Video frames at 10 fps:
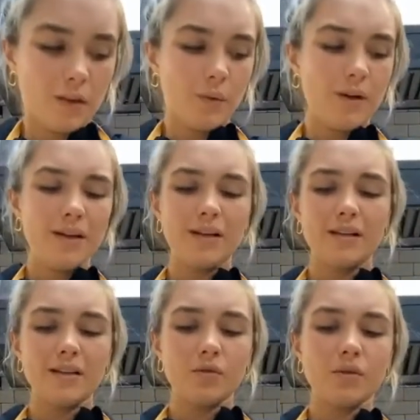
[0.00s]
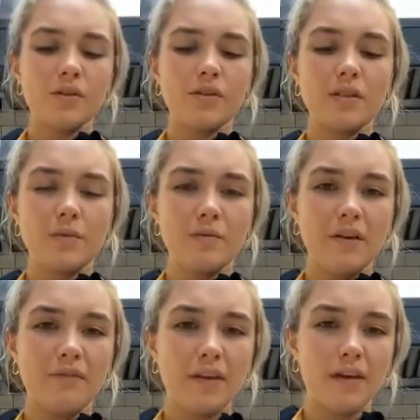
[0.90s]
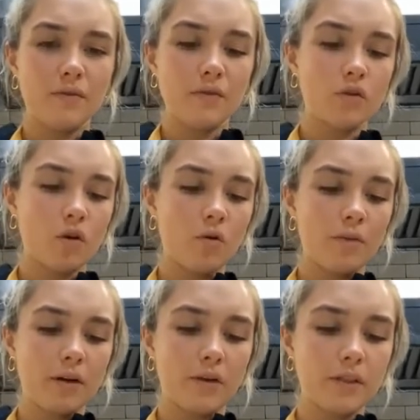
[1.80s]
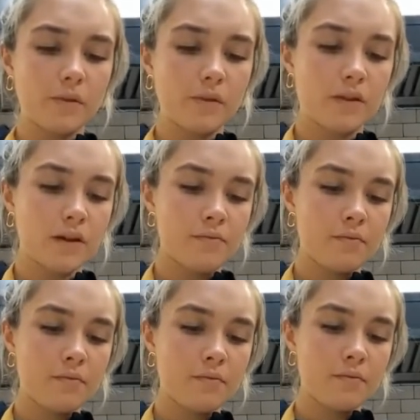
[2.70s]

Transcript: Weirdly, this always used to be my favourite job at Christmas time.